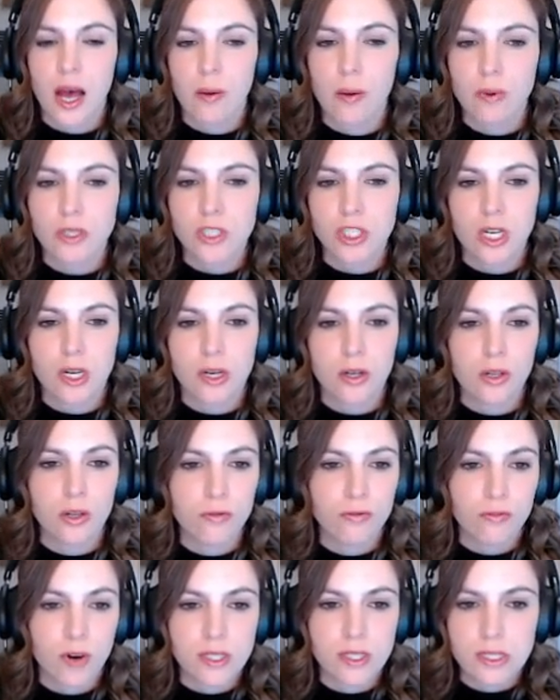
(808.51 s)
which can
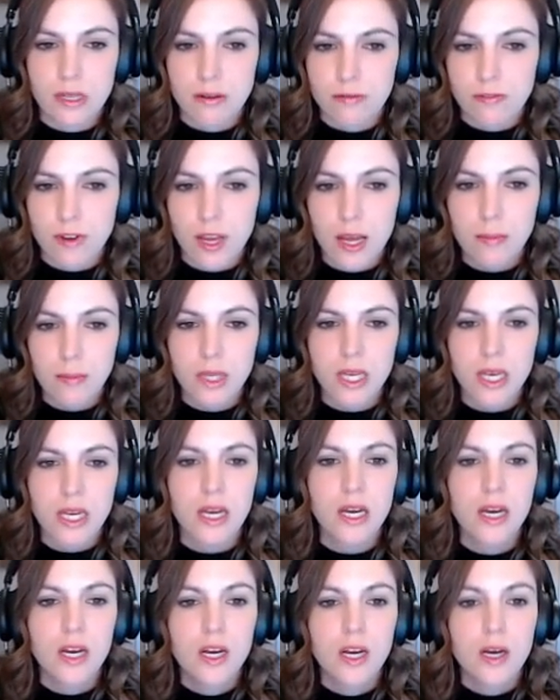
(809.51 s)
include friends and family,